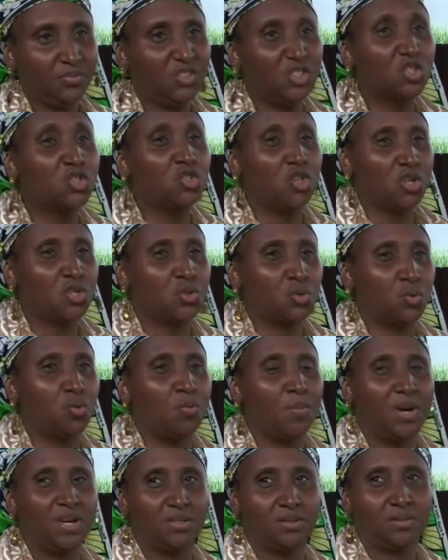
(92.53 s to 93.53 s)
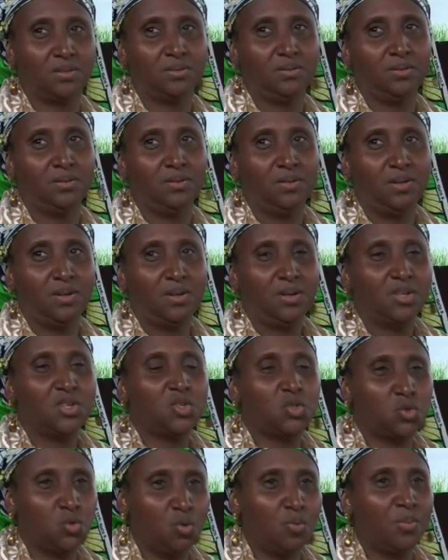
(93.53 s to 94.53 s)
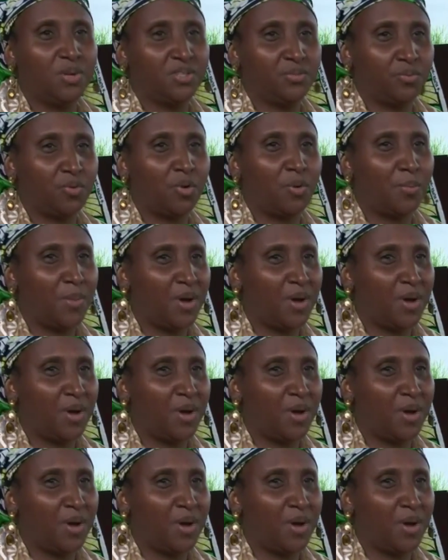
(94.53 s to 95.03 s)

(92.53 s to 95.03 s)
it's just too much. It's too much for a